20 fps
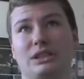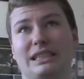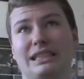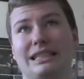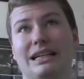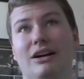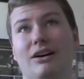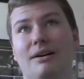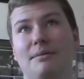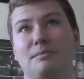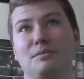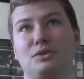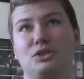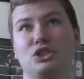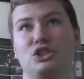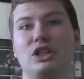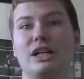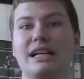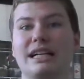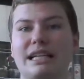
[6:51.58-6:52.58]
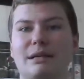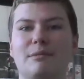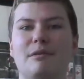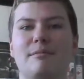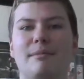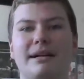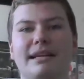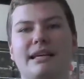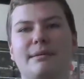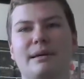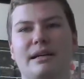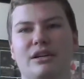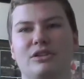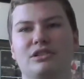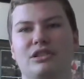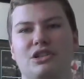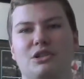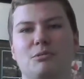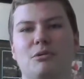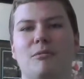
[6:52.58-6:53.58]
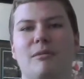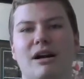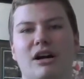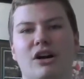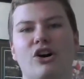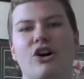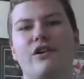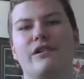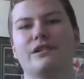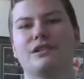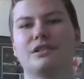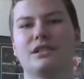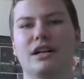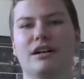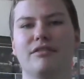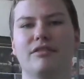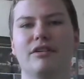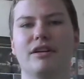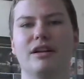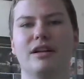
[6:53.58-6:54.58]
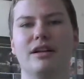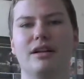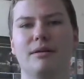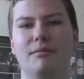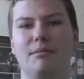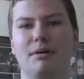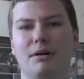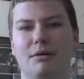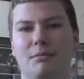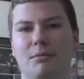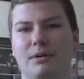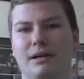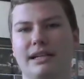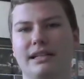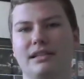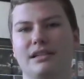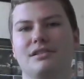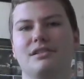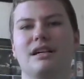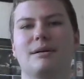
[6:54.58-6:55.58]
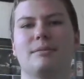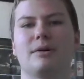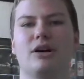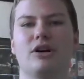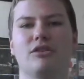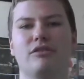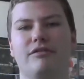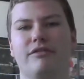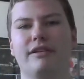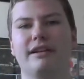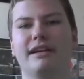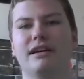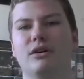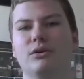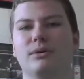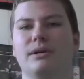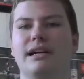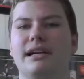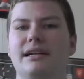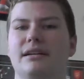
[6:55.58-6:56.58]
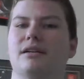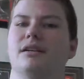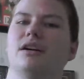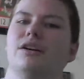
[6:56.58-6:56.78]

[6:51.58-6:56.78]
I'm struggling with money a bit because I just bought my car and stuff. But in the summer, hopefully I'll get